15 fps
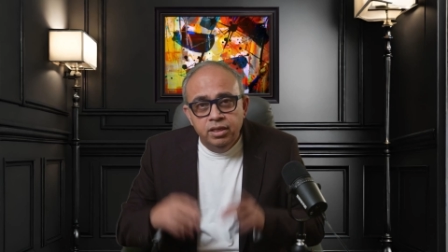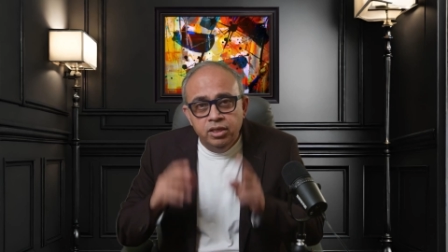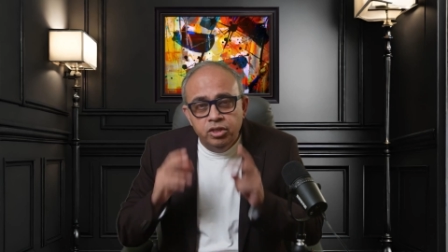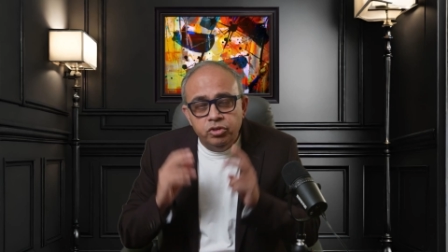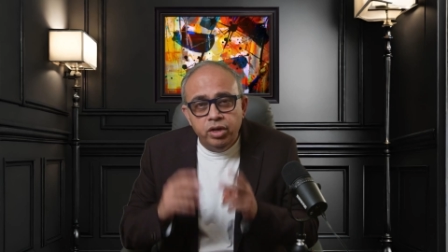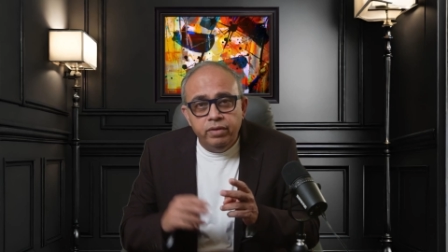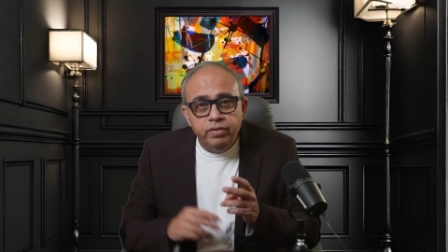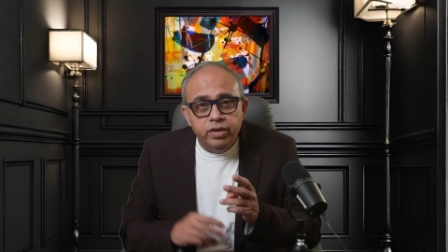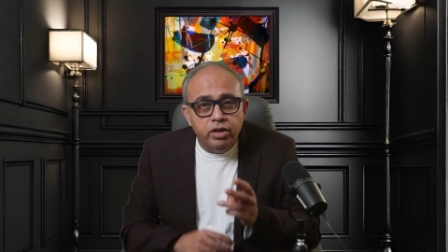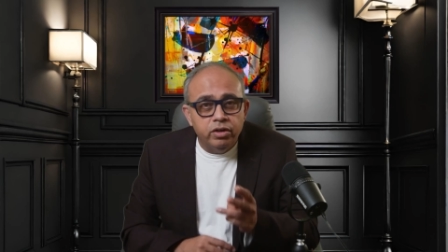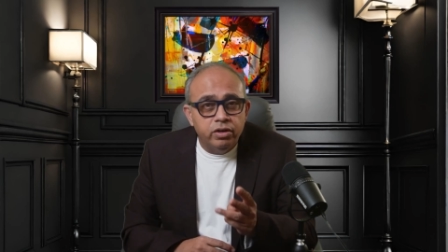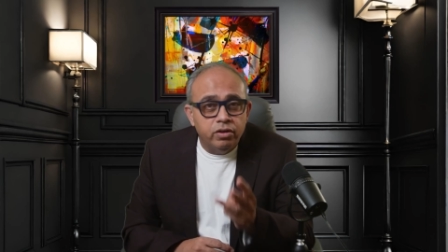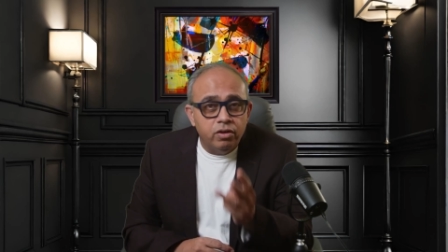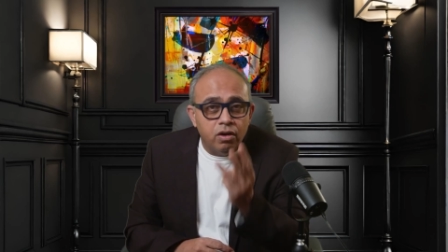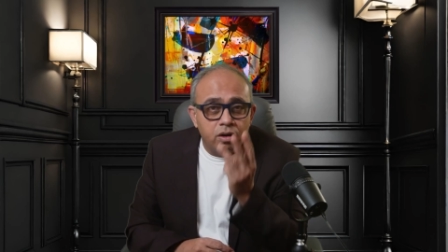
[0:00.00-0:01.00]
Today we're going to
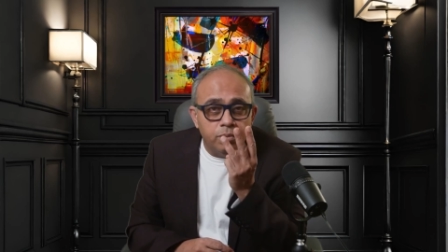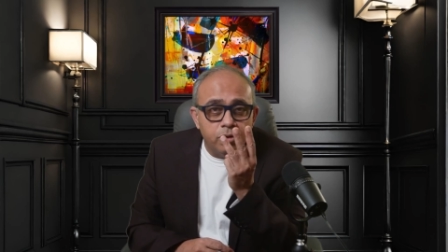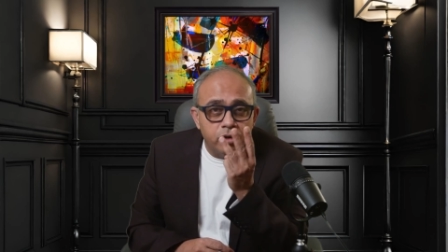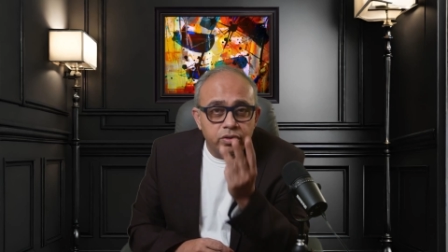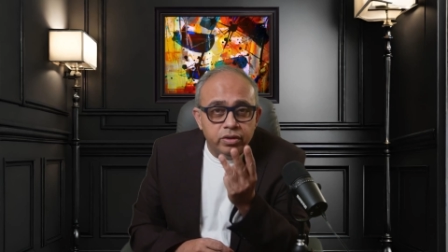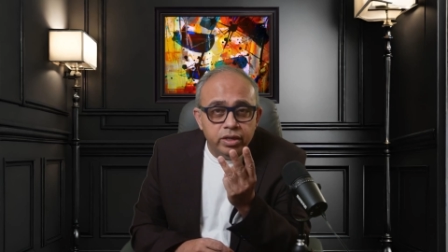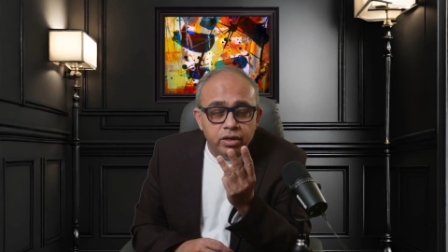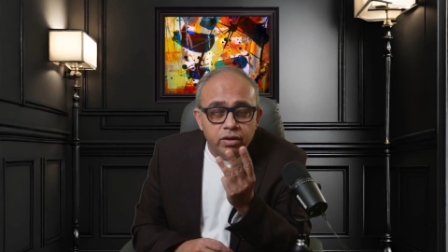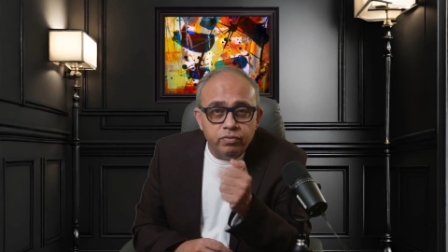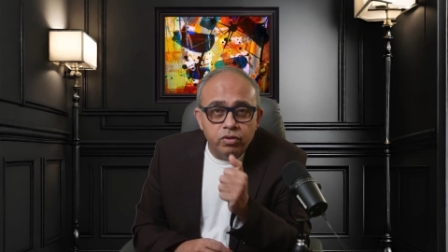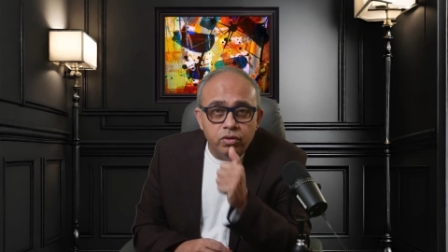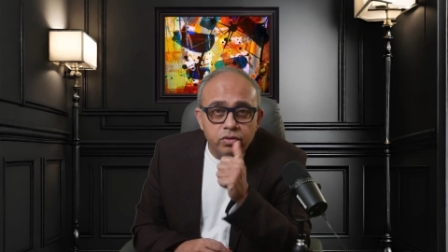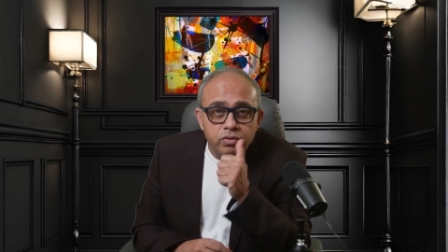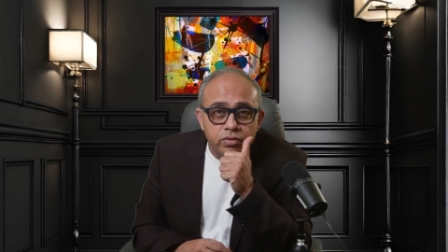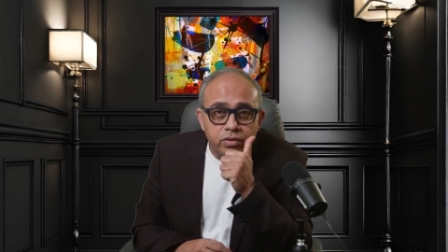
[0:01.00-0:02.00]
talk about three of
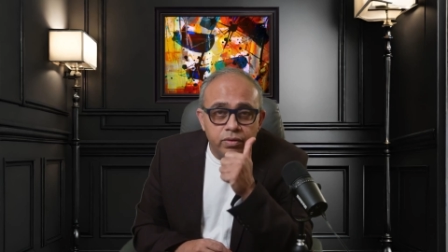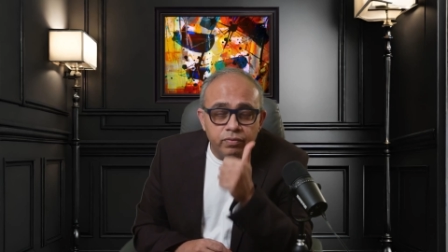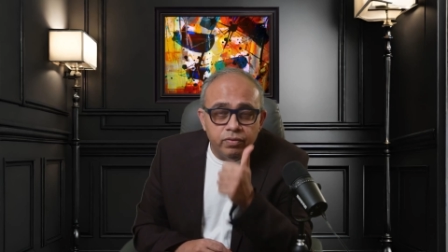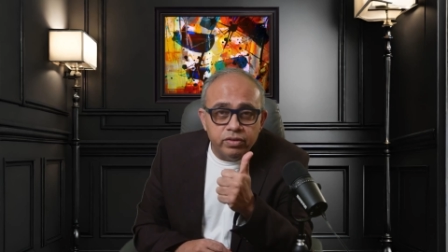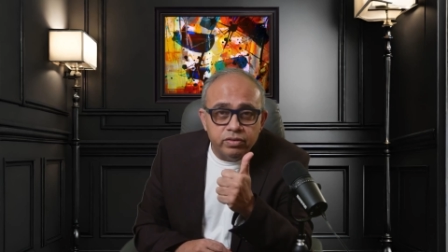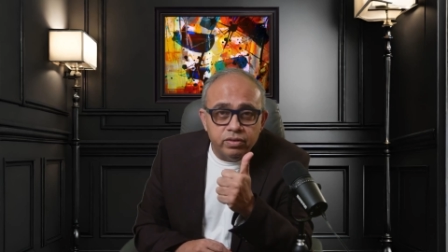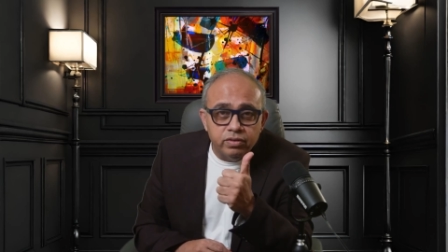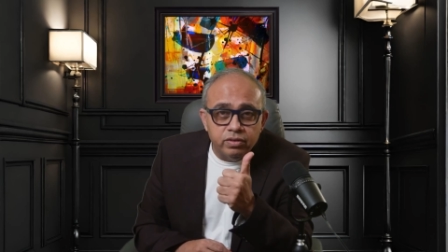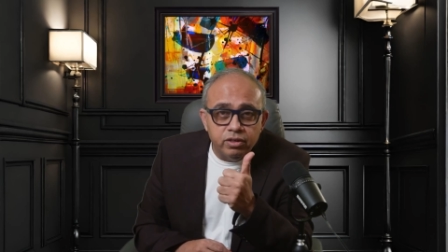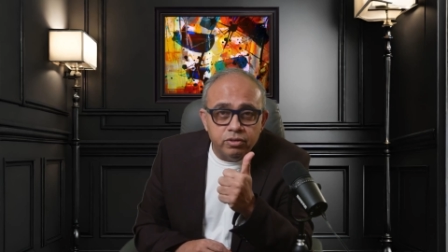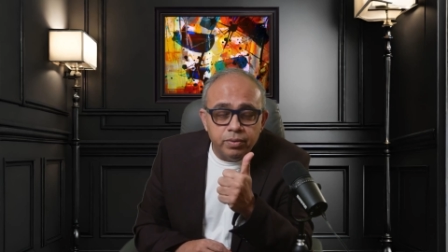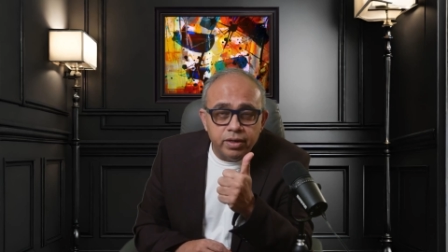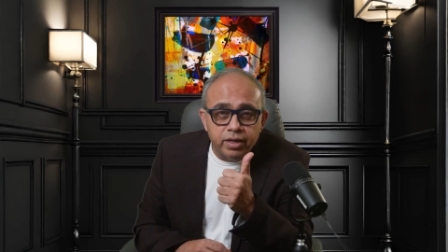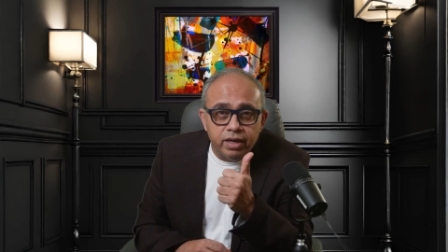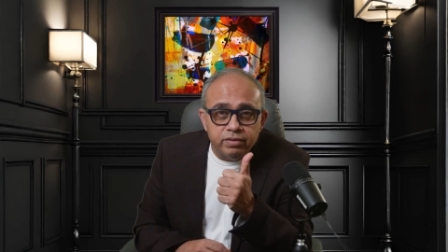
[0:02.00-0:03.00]
those. The first is
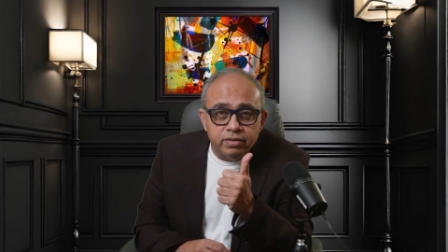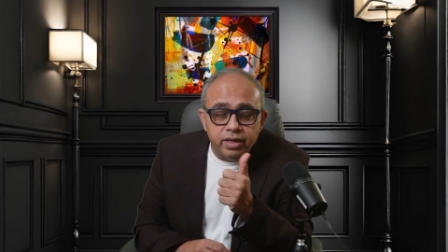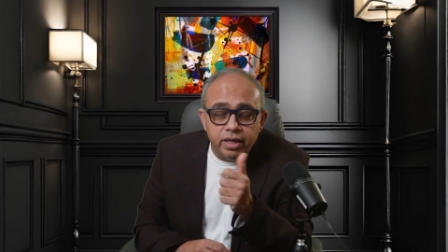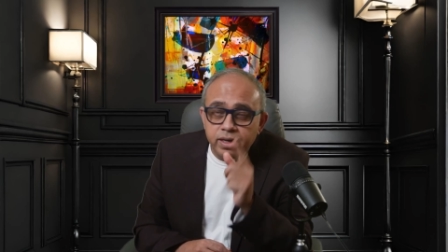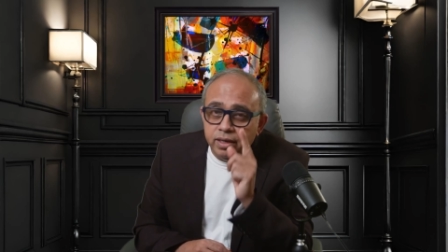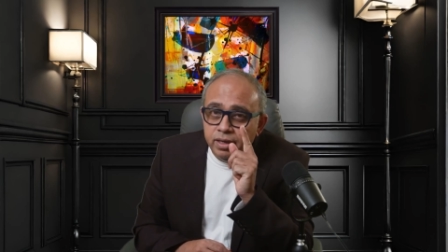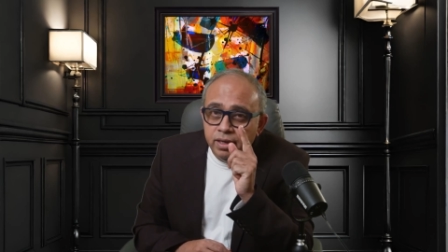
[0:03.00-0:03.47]
CRISPR-Cas9.